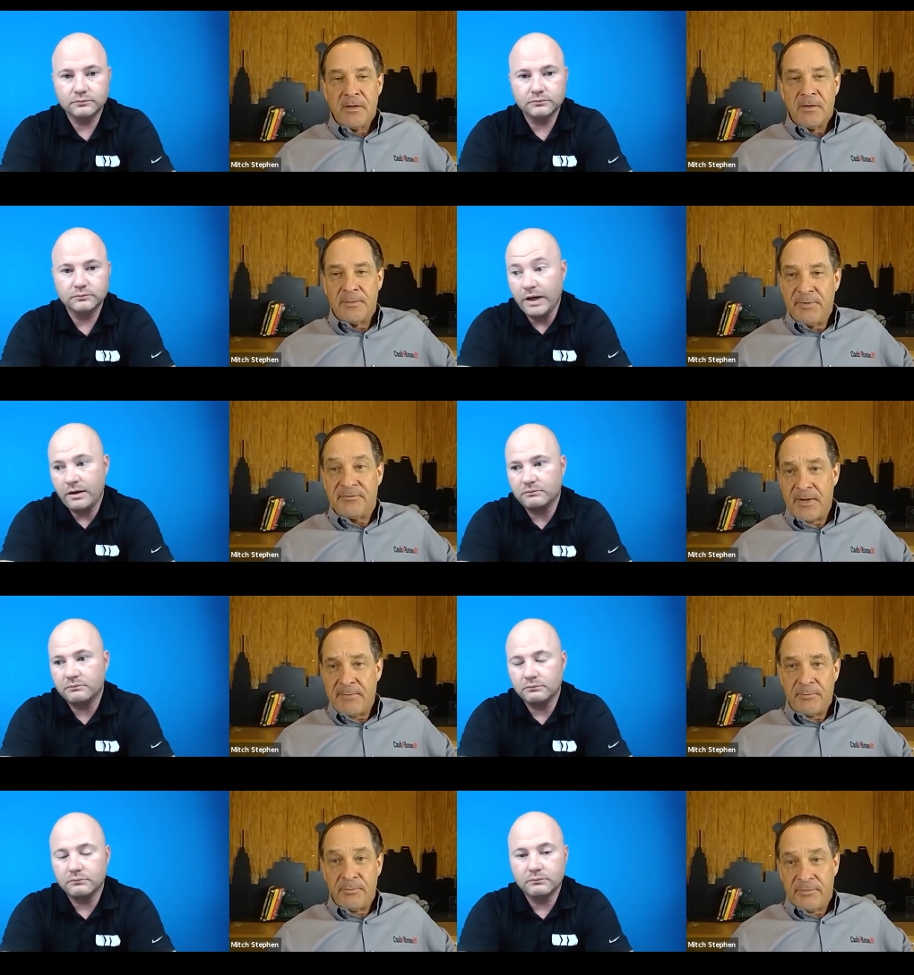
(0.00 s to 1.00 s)
Speaker 1: on yeah. a piece of
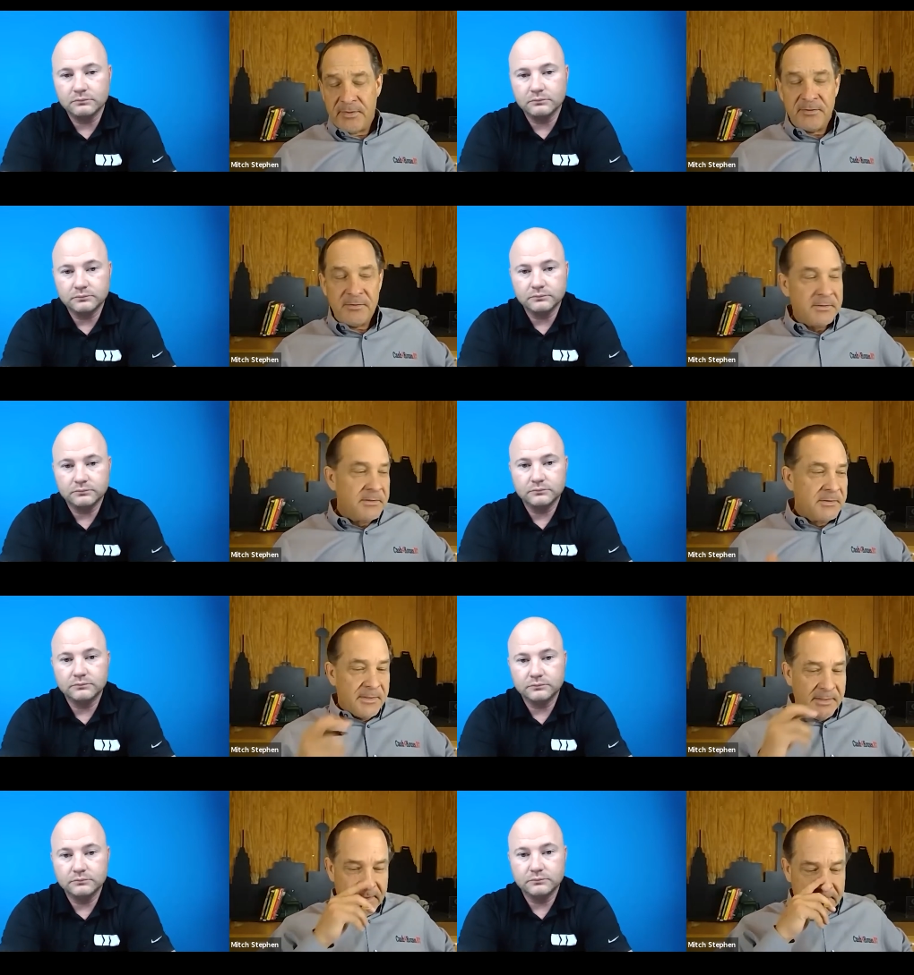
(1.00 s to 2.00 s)
paper with a pen.
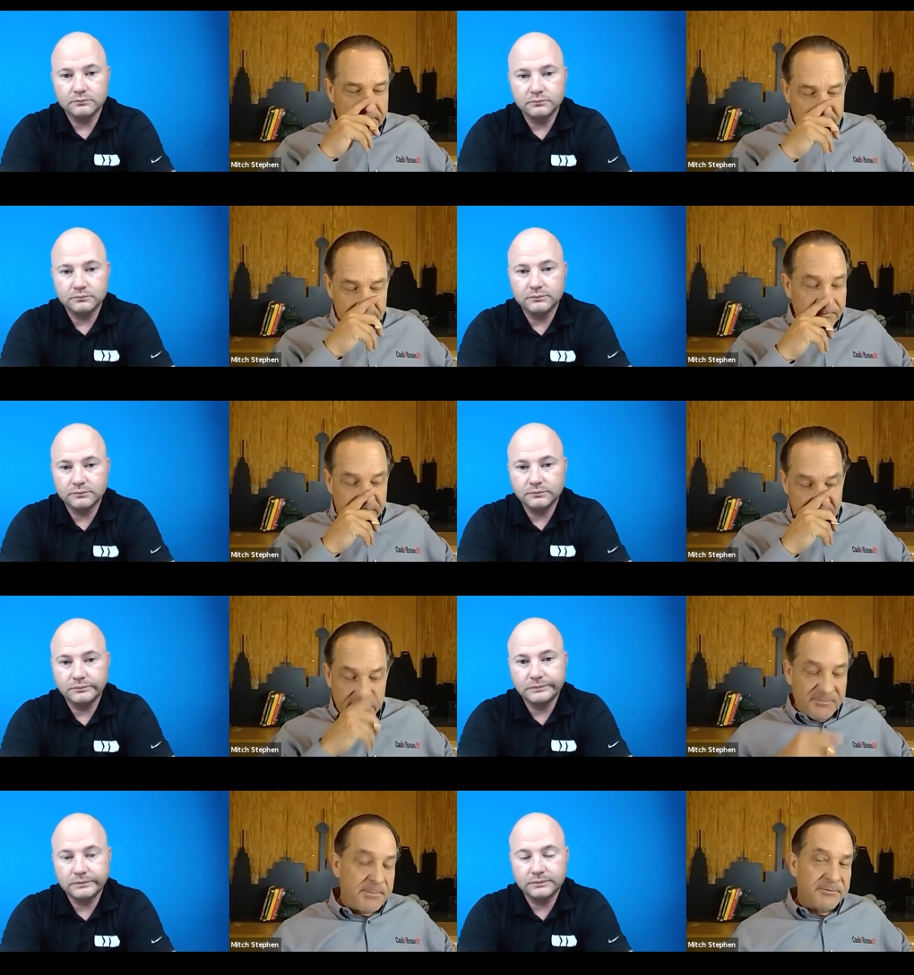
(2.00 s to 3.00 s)
And some
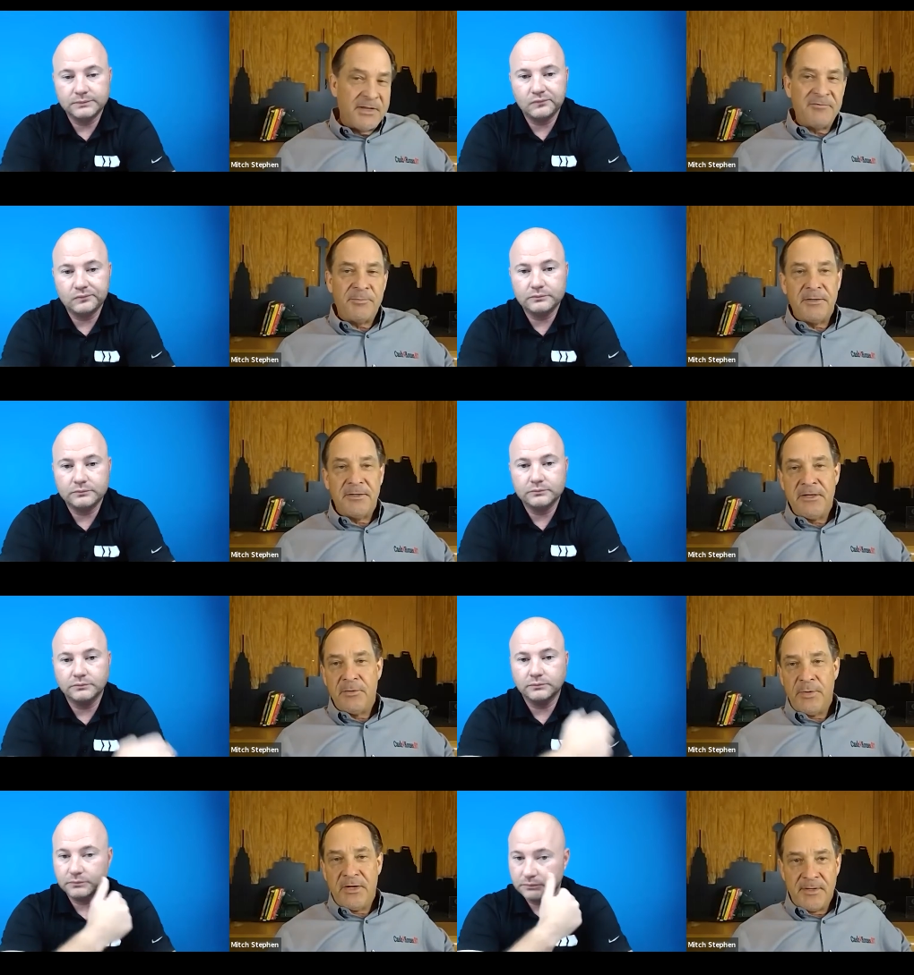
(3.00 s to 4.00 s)
of these people desperately need
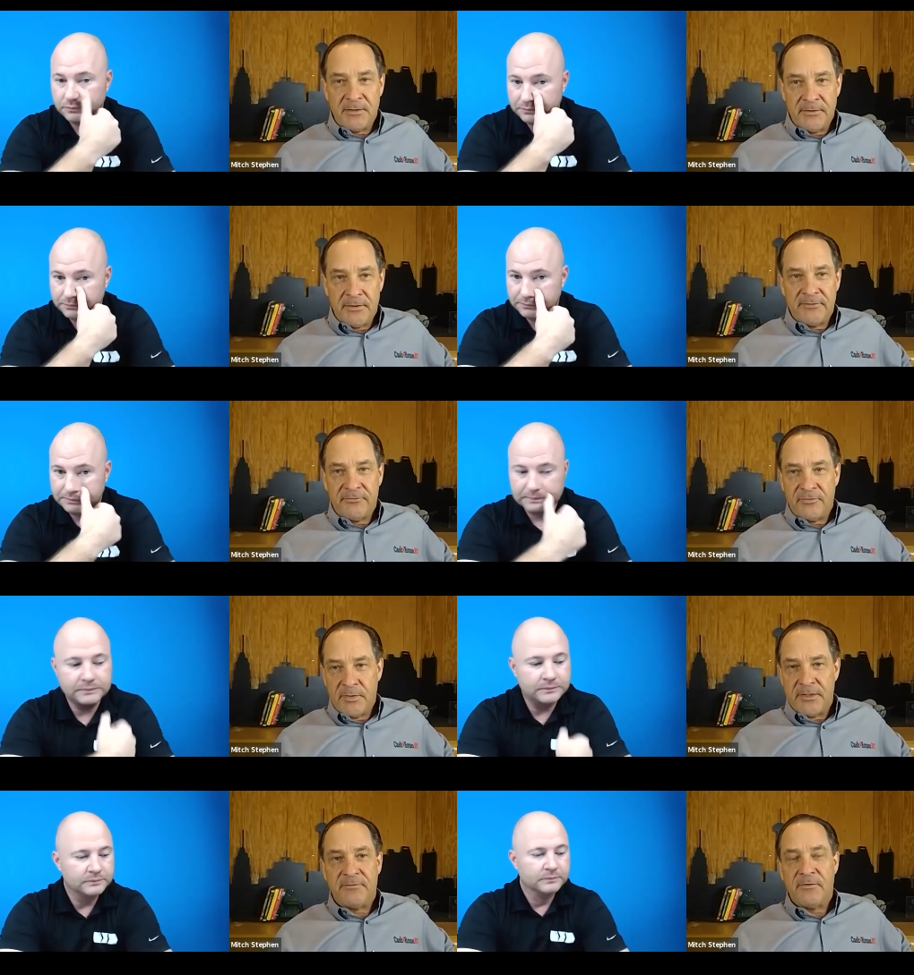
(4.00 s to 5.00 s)
a way to make a little extra
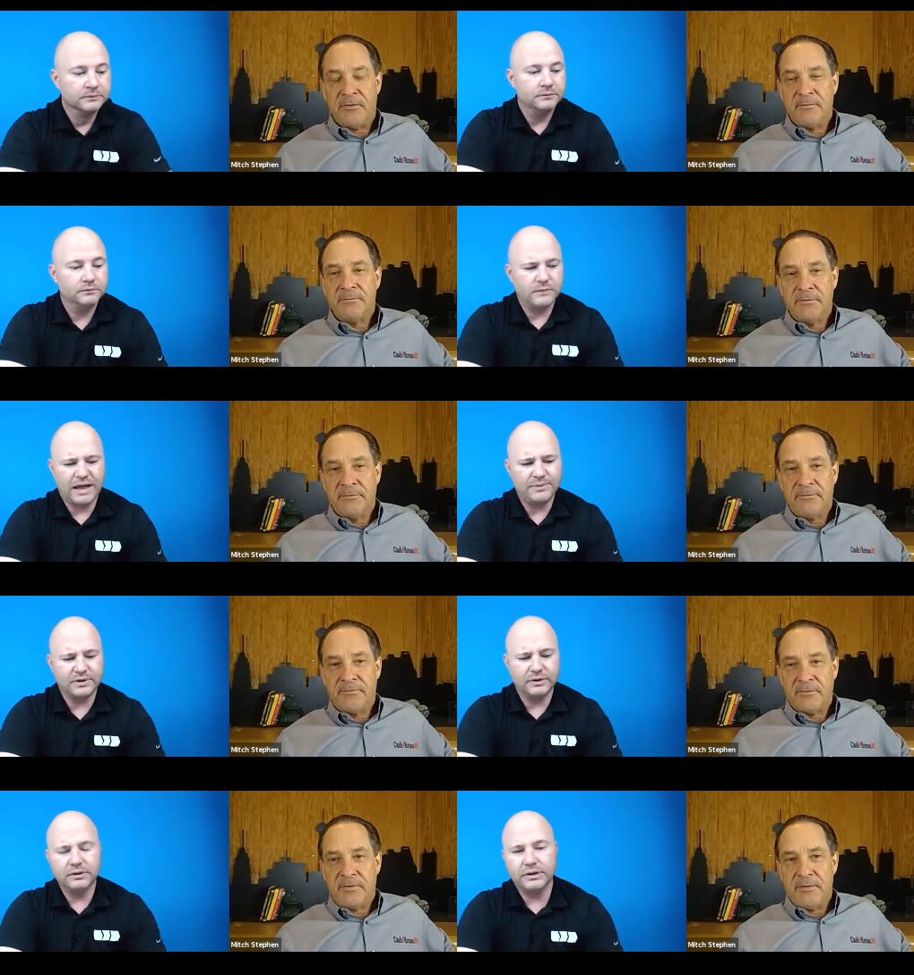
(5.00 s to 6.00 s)
money. So
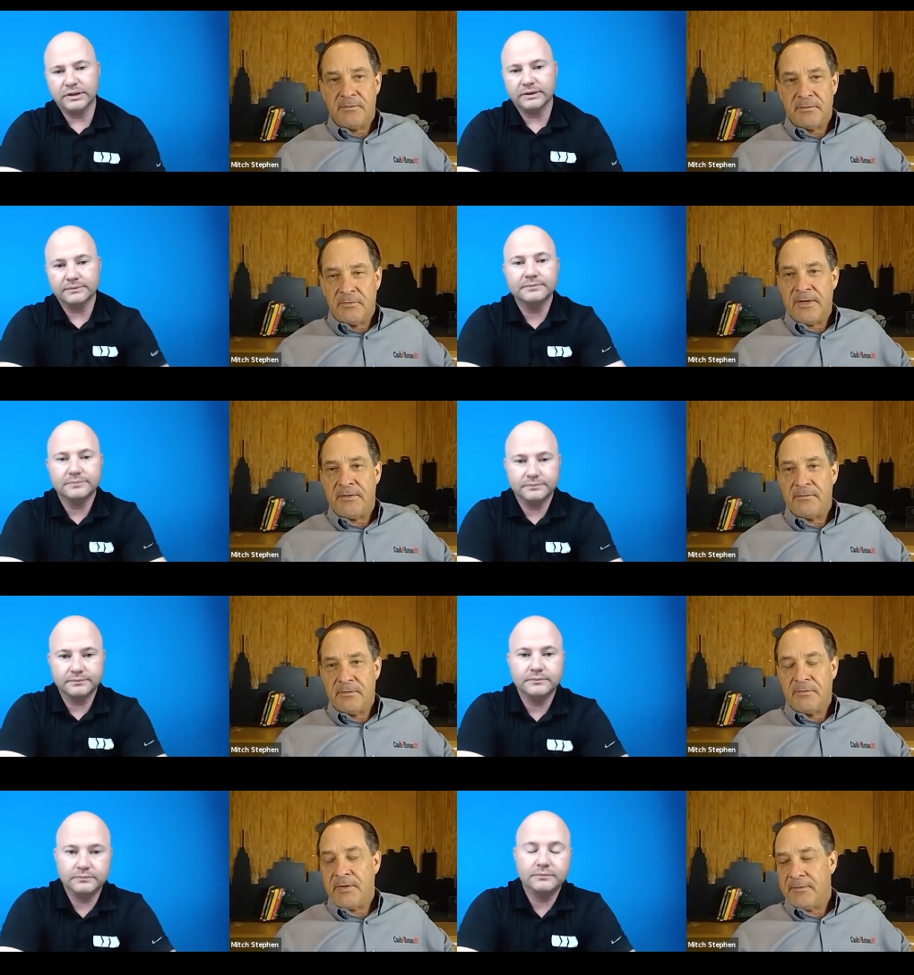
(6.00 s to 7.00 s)
absolutely great,
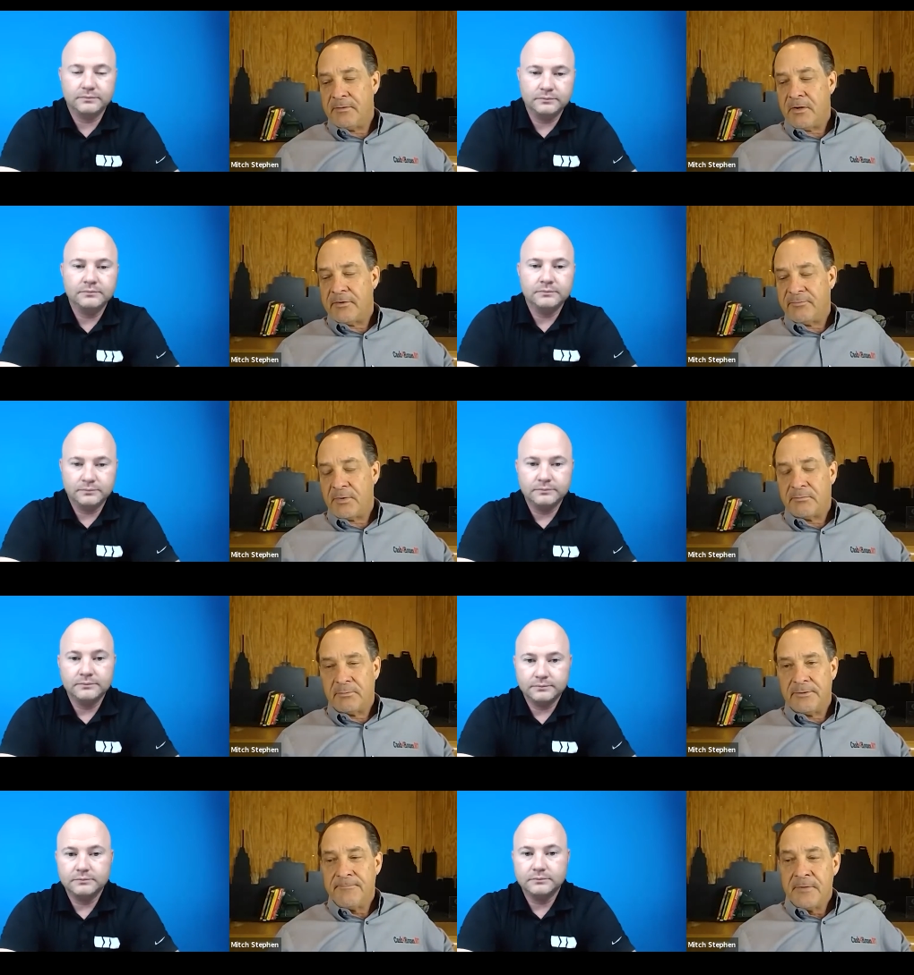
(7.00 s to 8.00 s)
great cause
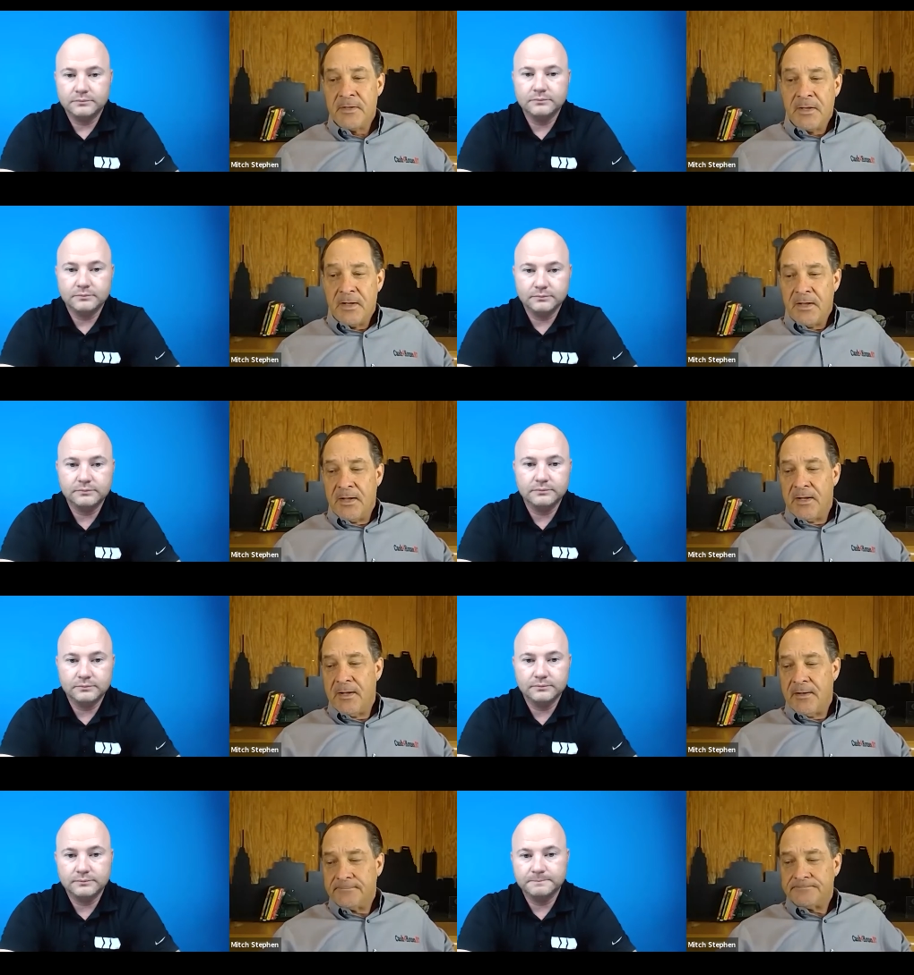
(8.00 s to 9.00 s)
probably.
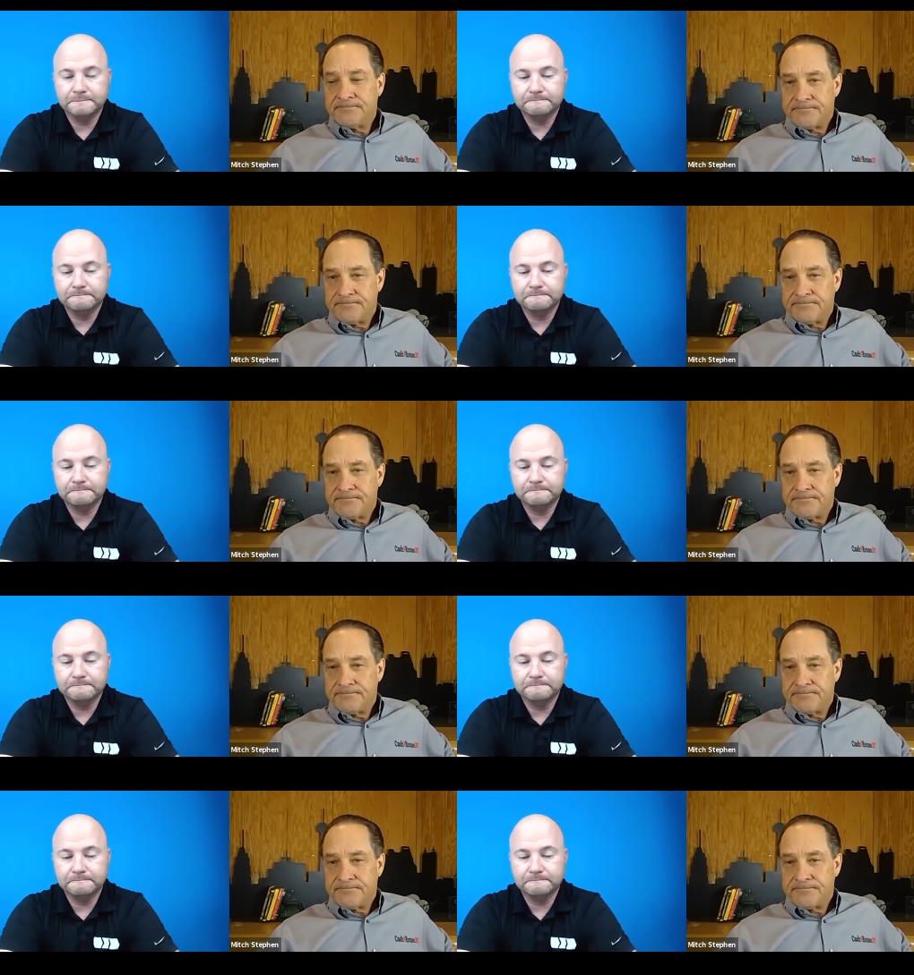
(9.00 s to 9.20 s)
Uh,